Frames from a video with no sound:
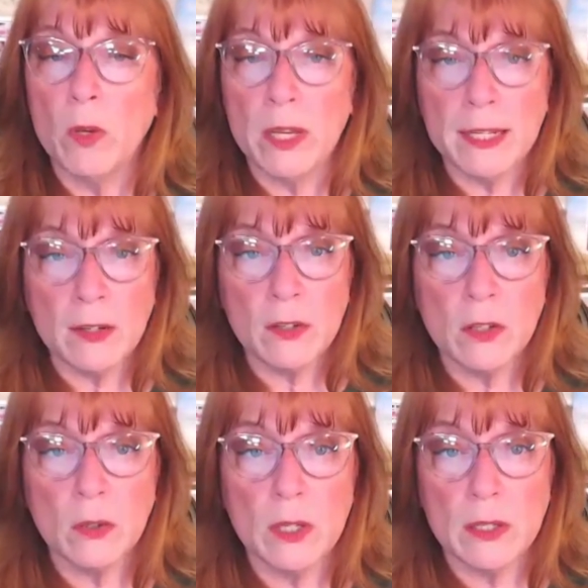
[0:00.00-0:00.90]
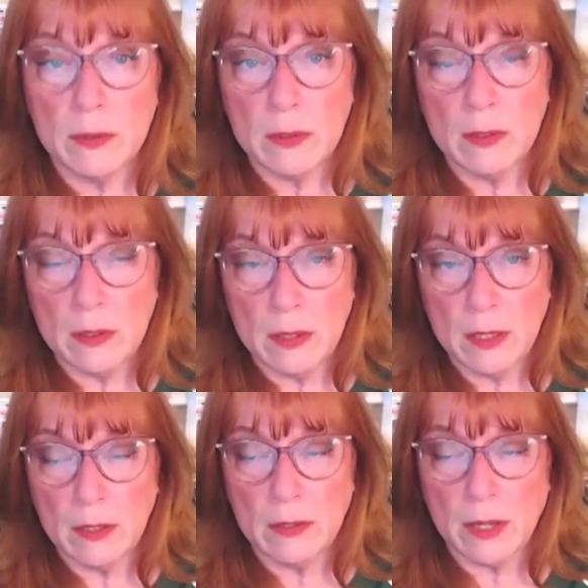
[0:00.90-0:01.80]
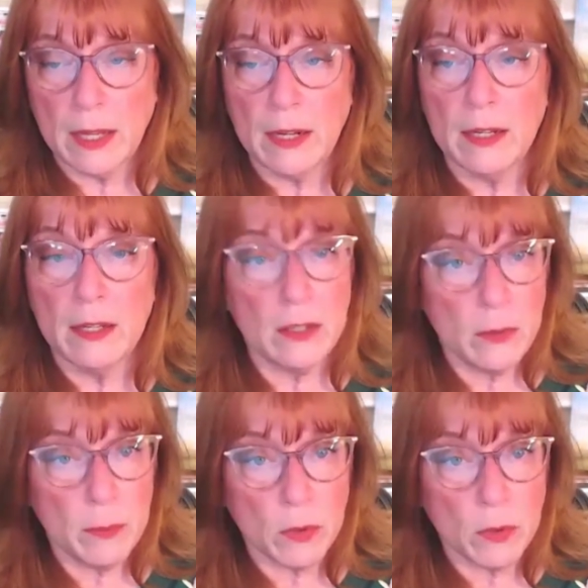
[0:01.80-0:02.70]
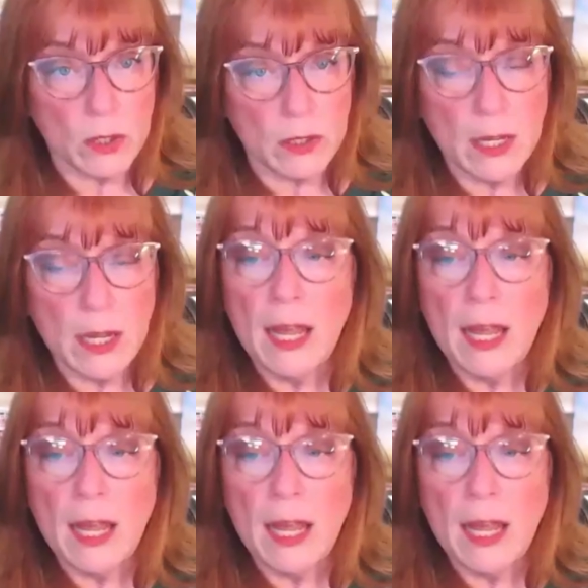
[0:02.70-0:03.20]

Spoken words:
you get down to is your emotions.